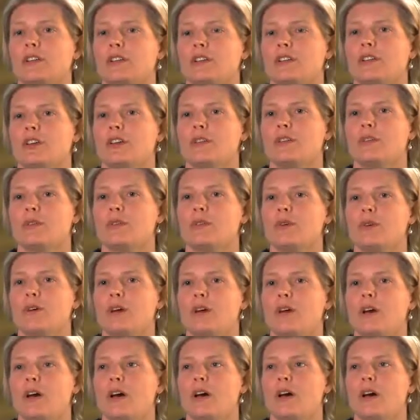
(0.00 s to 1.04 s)
So
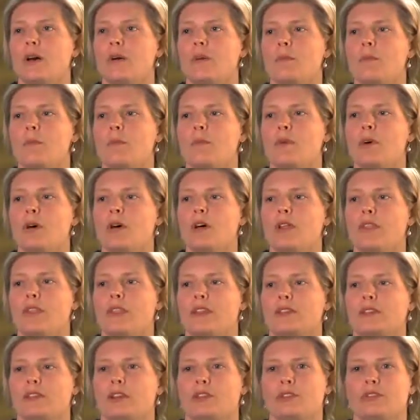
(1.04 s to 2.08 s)

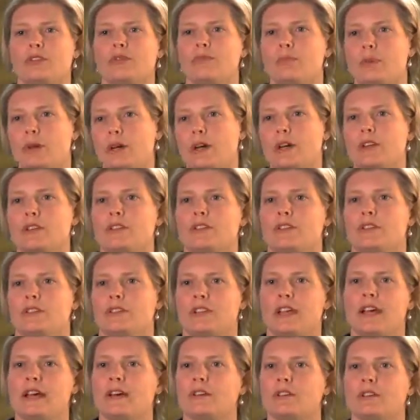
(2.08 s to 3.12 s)
there's lots of bird
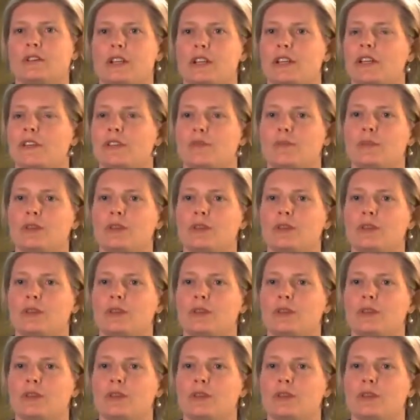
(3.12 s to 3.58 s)
sound in his